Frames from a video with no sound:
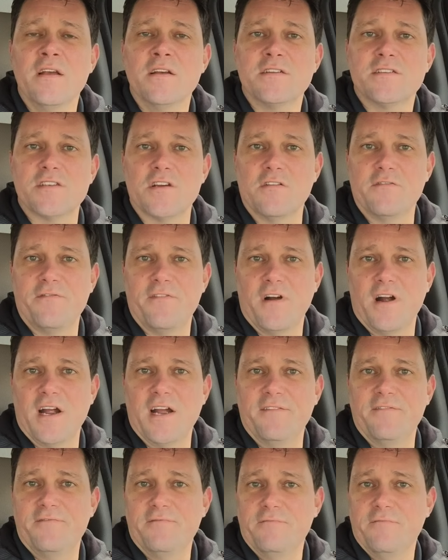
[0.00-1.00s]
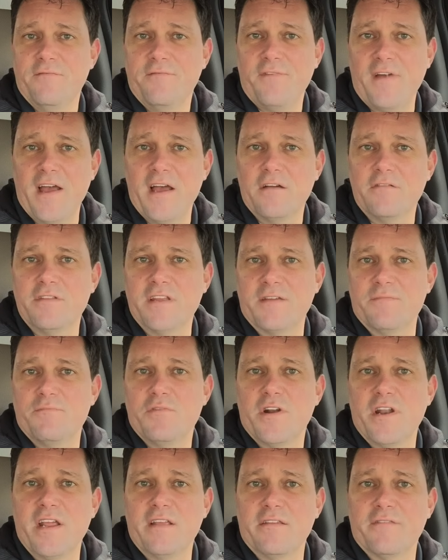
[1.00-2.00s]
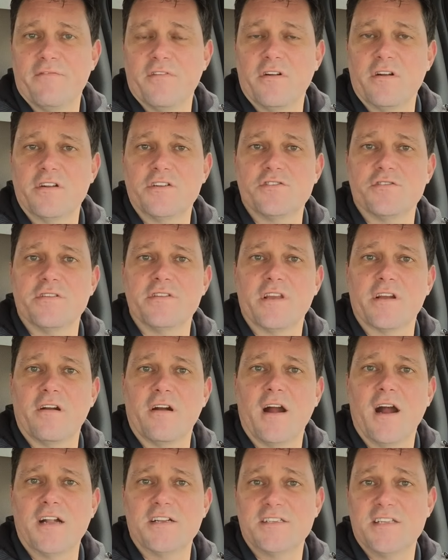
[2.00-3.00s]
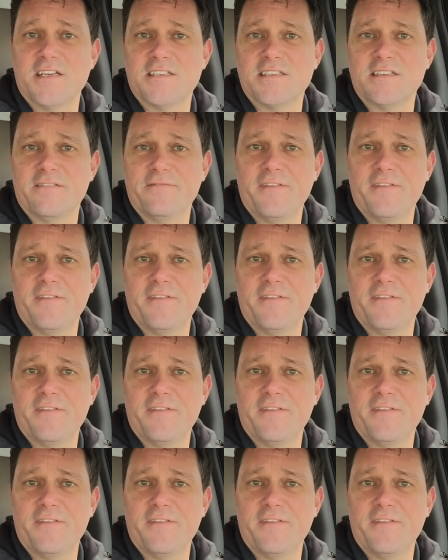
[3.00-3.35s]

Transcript: So far I've found that putting the furniture in the garage doesn't